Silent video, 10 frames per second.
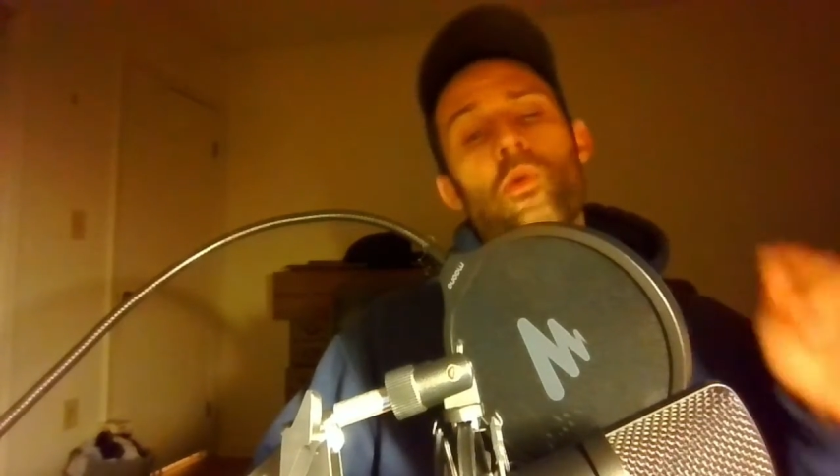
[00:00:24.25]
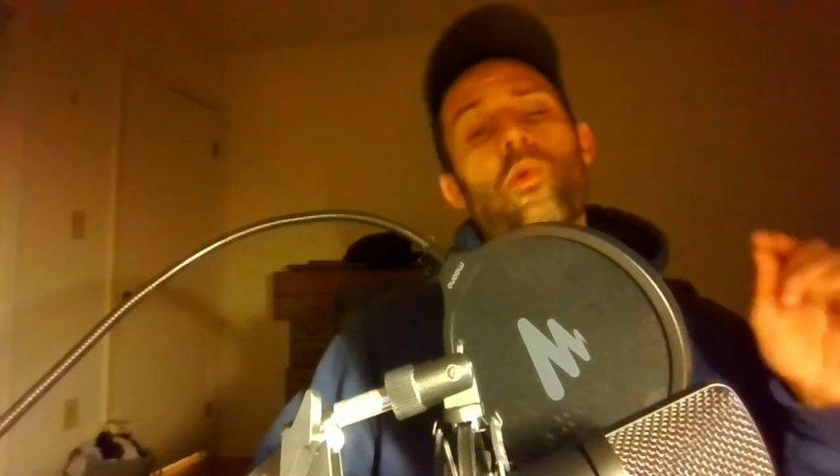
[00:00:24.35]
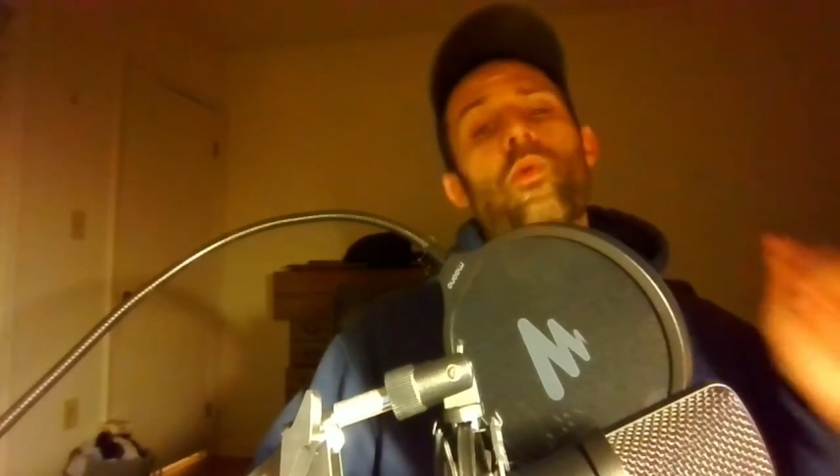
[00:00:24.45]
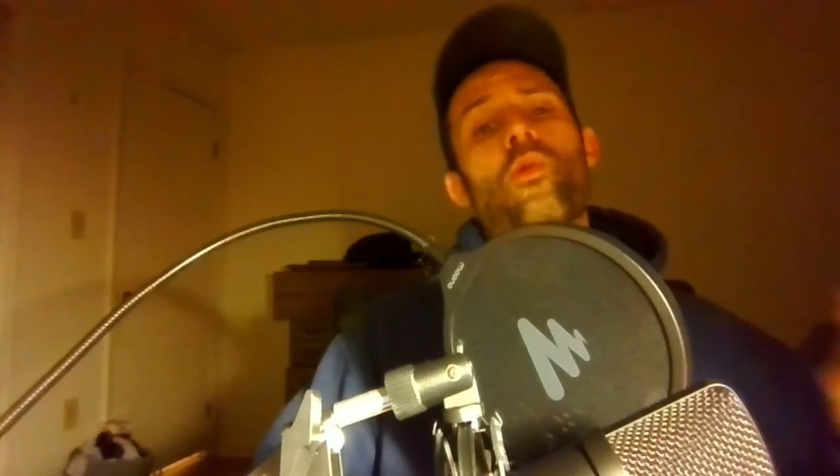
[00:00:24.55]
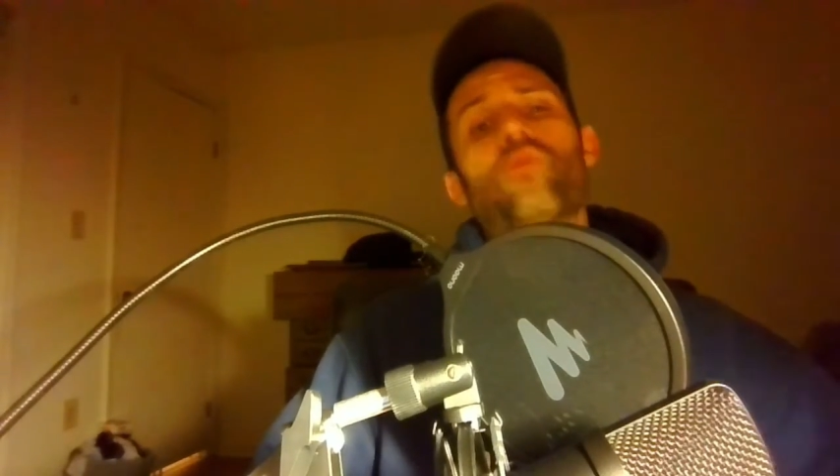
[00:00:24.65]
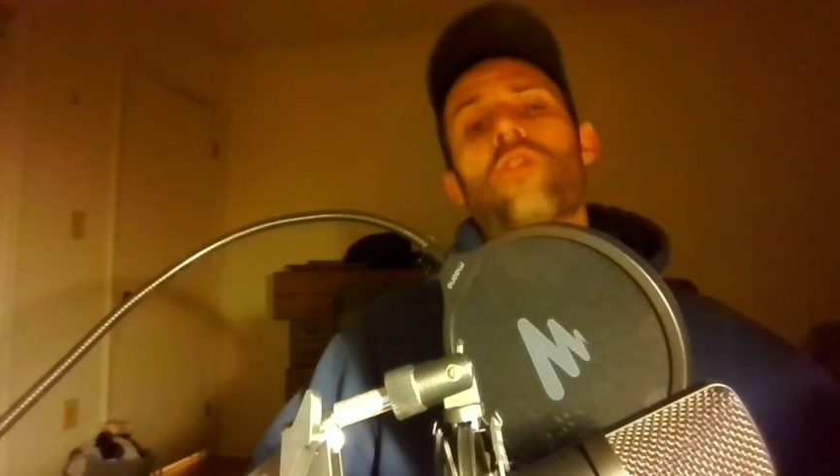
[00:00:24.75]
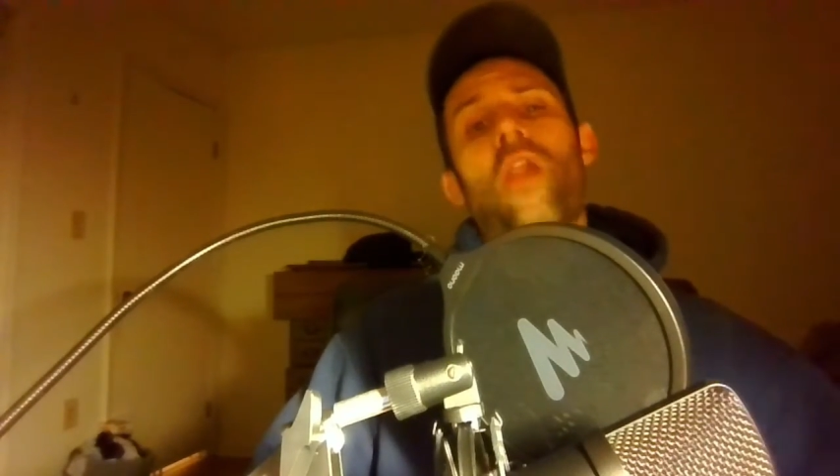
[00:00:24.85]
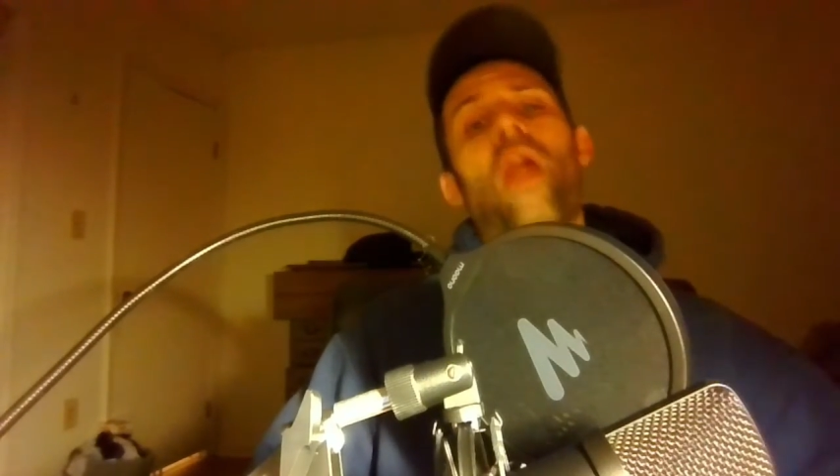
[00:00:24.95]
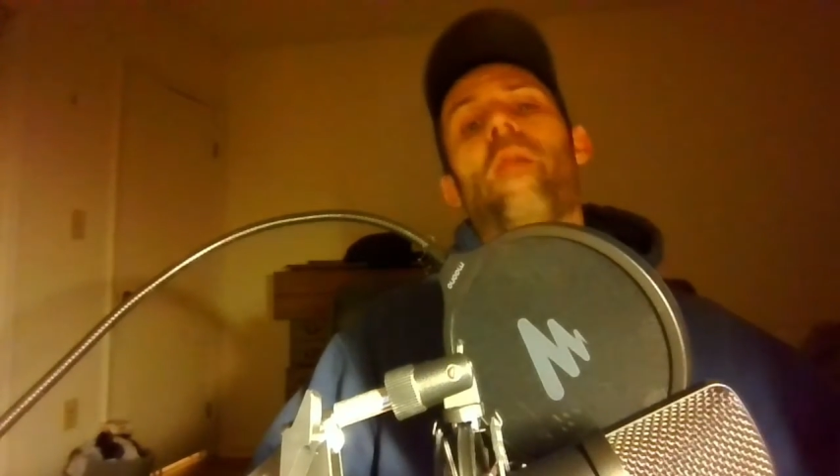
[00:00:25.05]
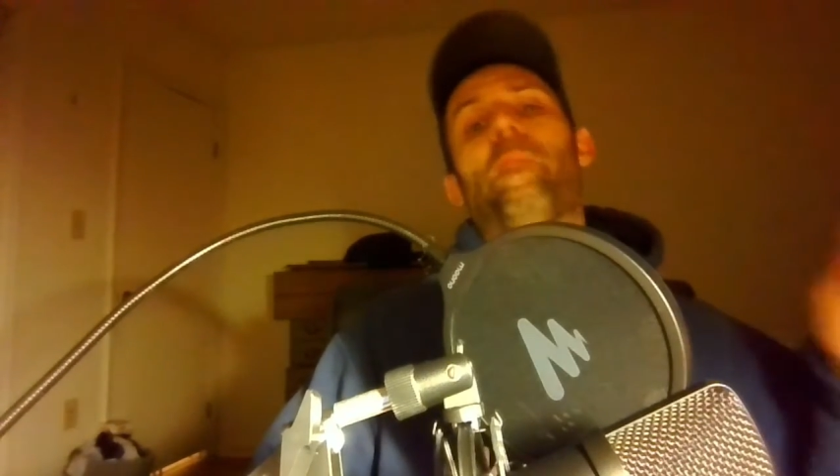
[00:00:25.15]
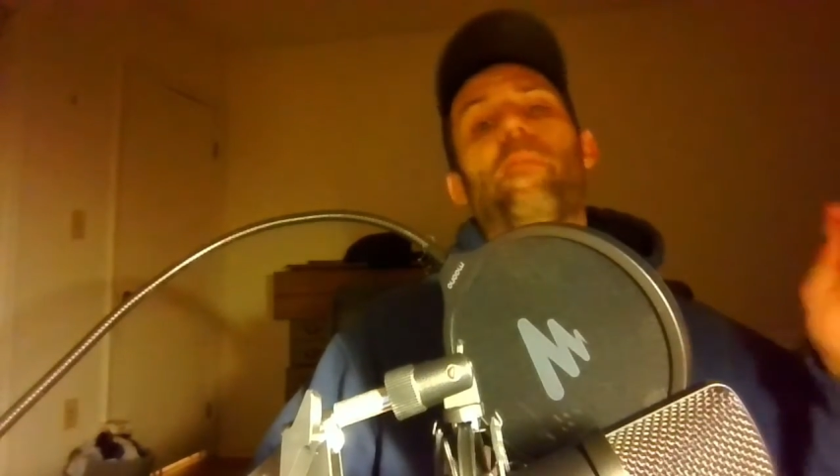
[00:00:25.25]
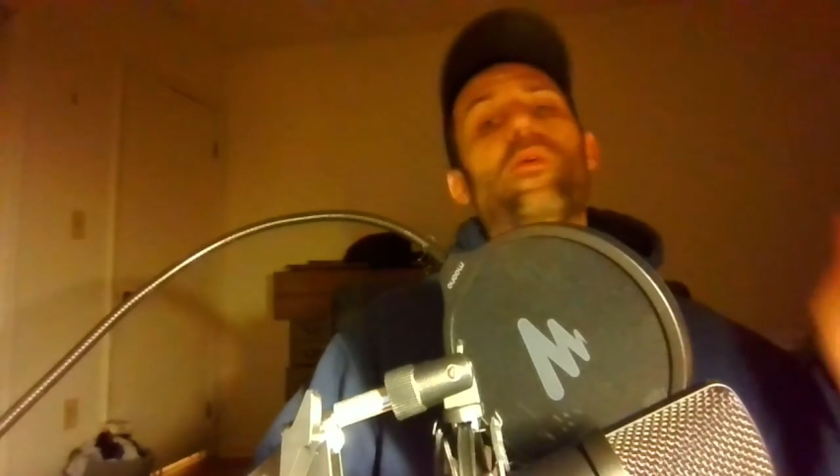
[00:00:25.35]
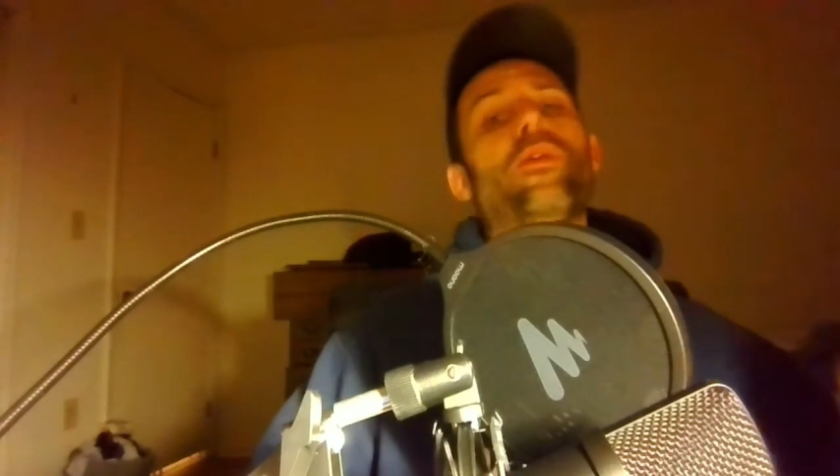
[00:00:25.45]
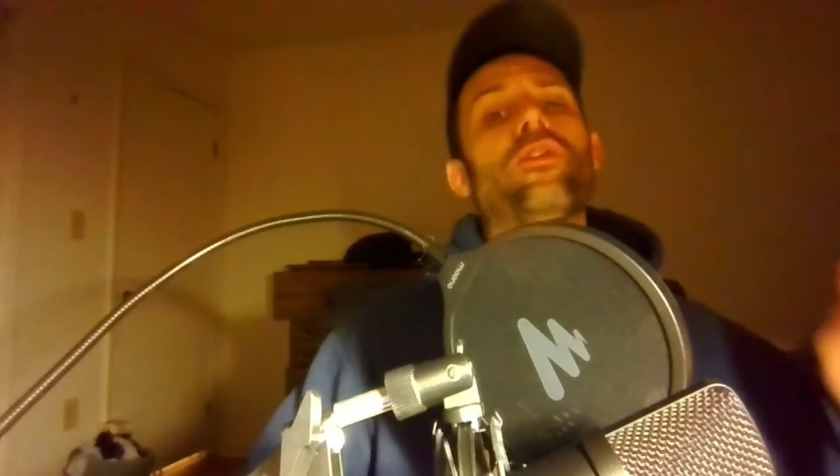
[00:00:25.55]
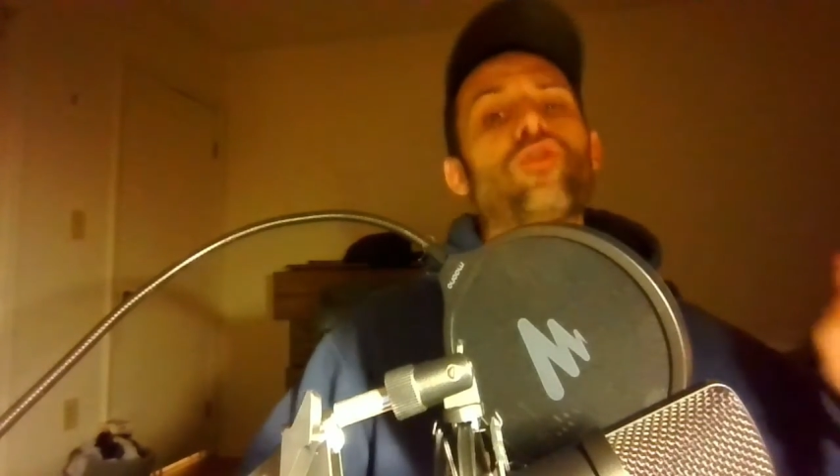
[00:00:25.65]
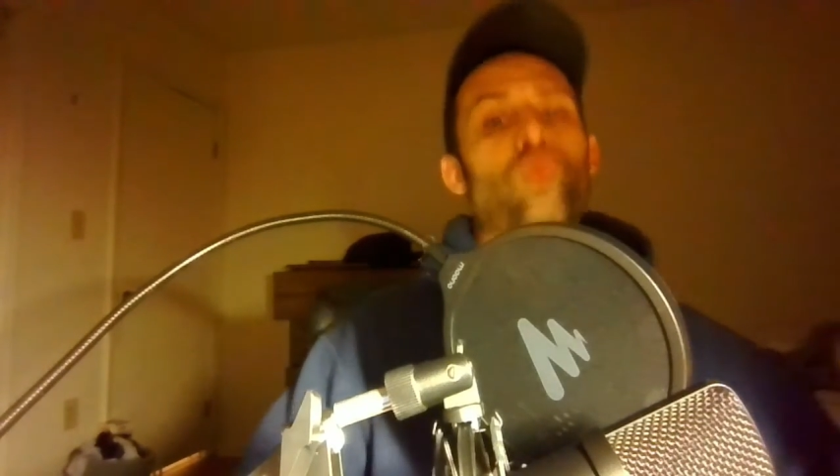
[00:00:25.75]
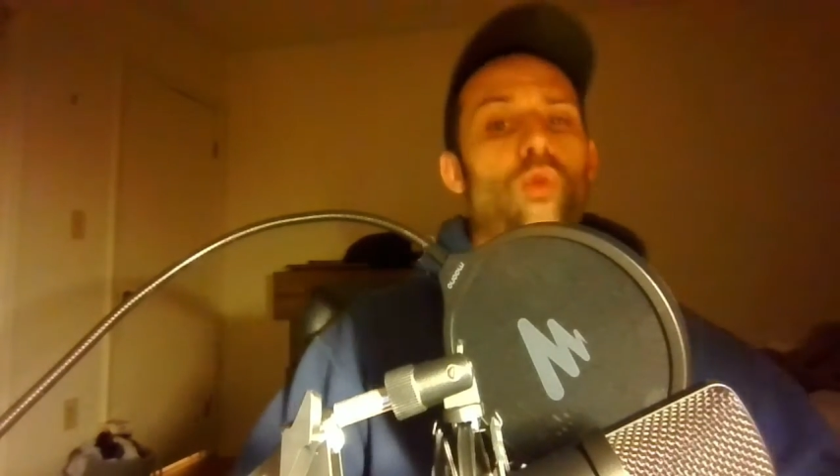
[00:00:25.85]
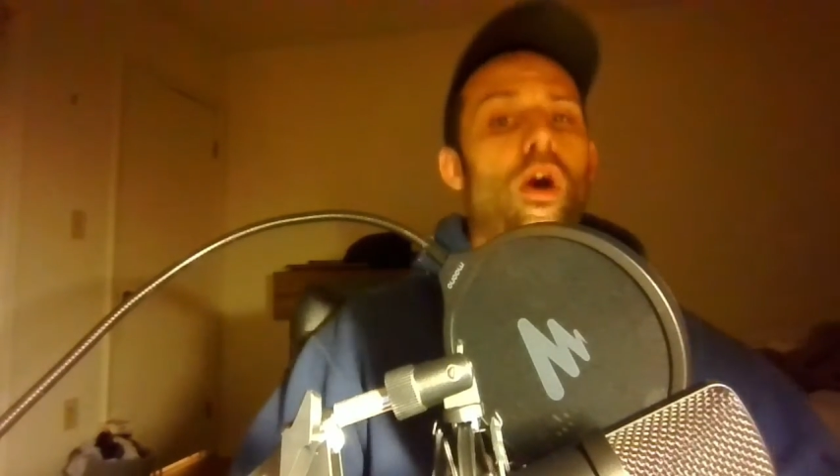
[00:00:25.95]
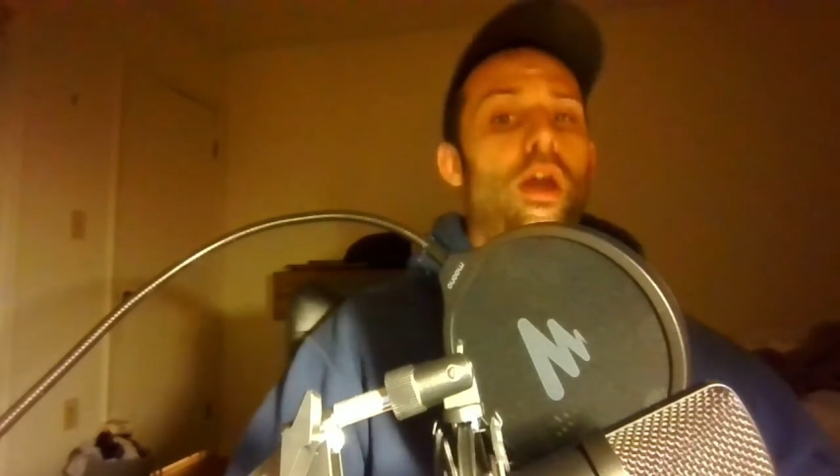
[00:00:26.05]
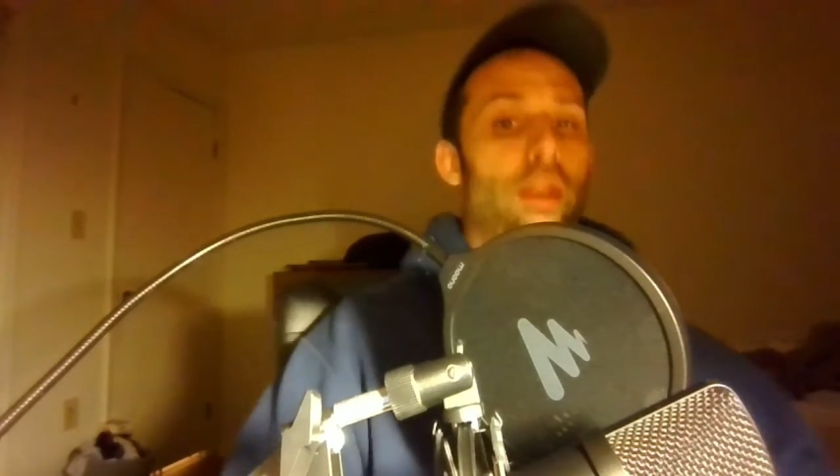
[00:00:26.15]
on a bullish
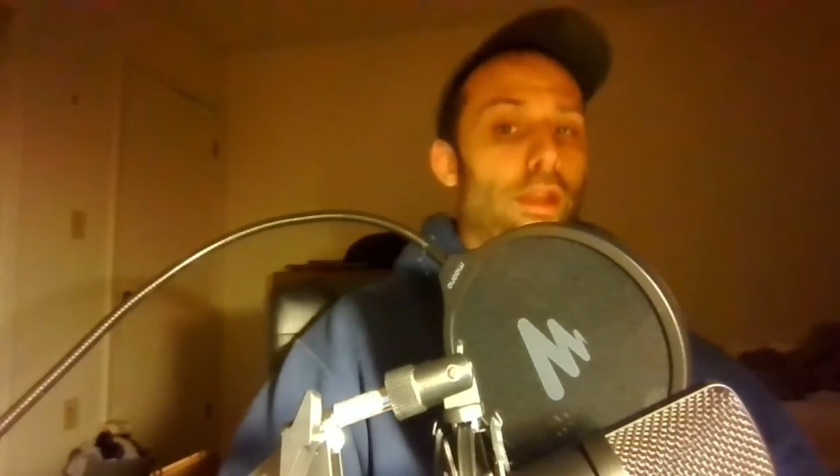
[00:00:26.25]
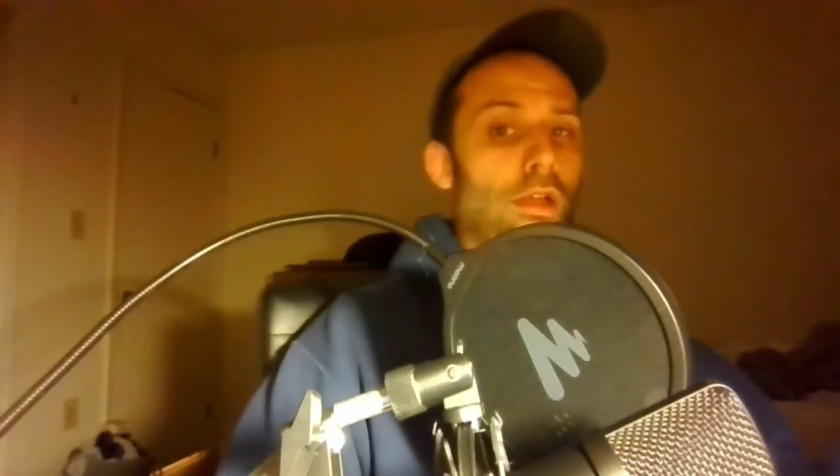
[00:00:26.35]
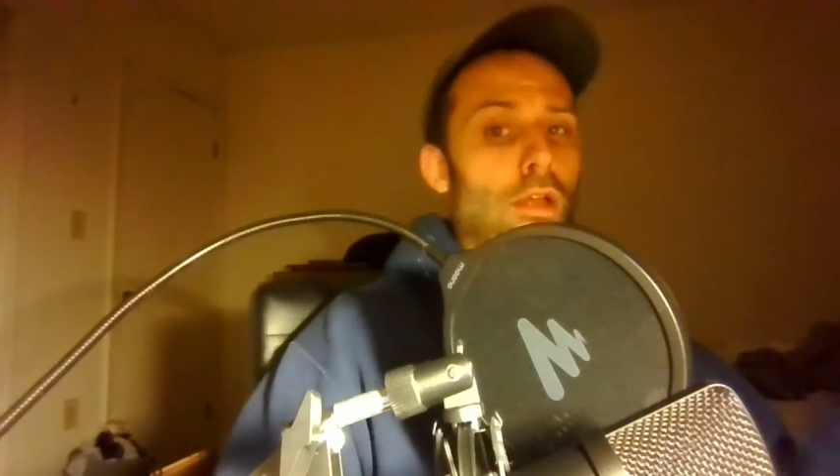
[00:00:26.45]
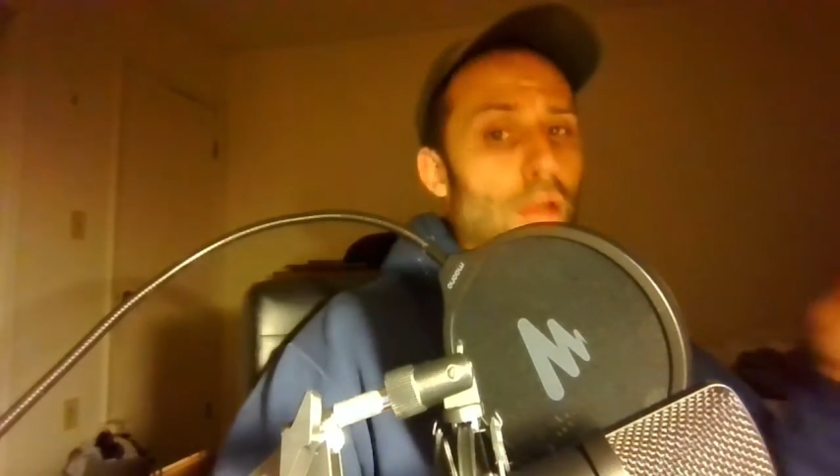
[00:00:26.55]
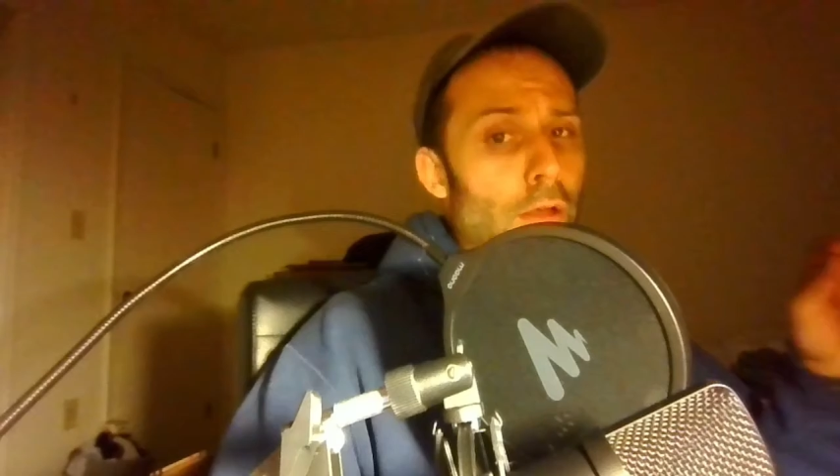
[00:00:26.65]
run.